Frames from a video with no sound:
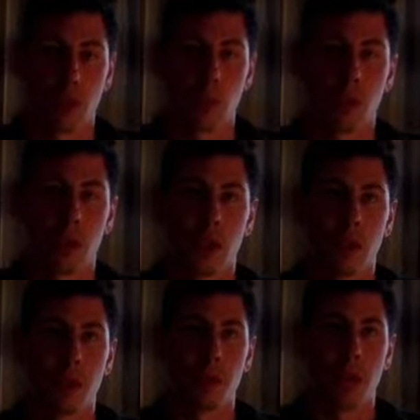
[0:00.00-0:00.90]
would
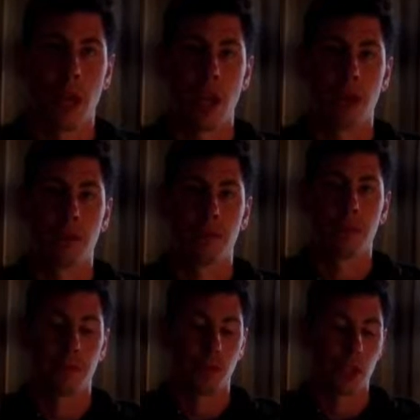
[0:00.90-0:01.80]
have,
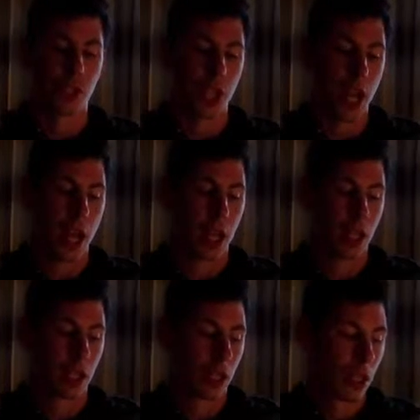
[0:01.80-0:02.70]
for a jack,
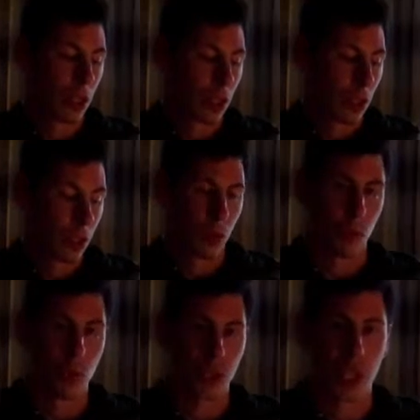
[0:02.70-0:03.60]

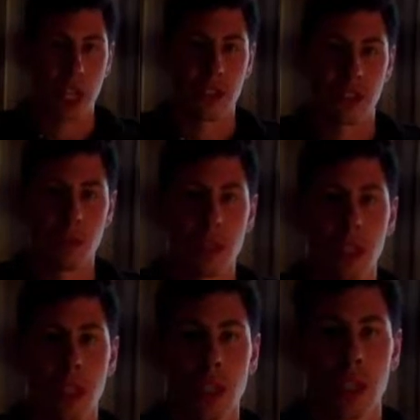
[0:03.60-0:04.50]
1 chance to
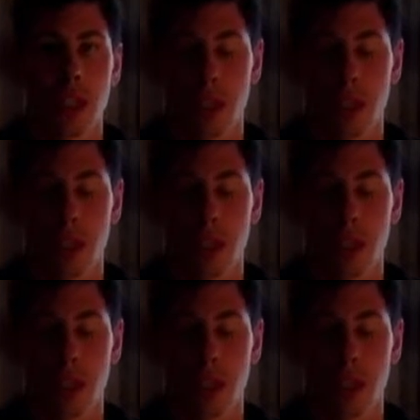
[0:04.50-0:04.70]
beat it.